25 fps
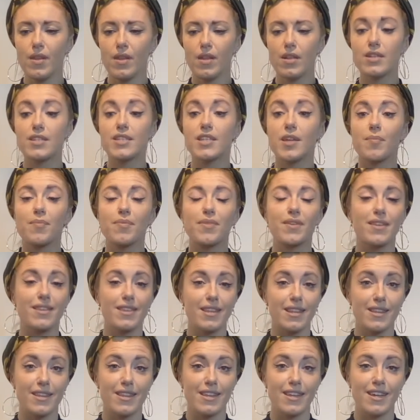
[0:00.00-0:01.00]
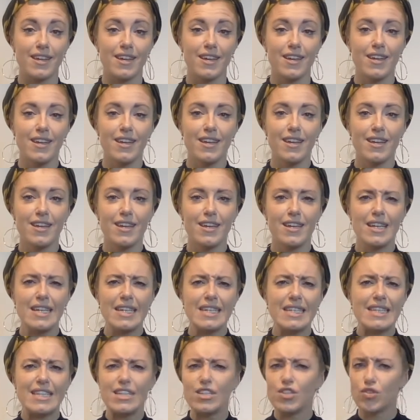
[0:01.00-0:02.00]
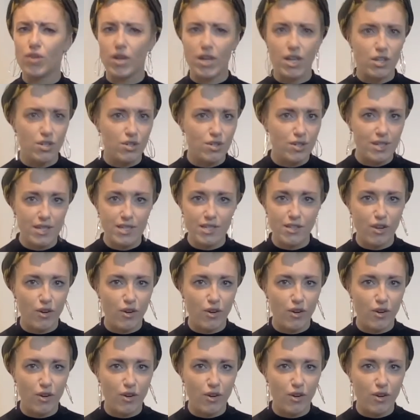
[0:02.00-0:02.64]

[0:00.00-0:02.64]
Something that the strangeness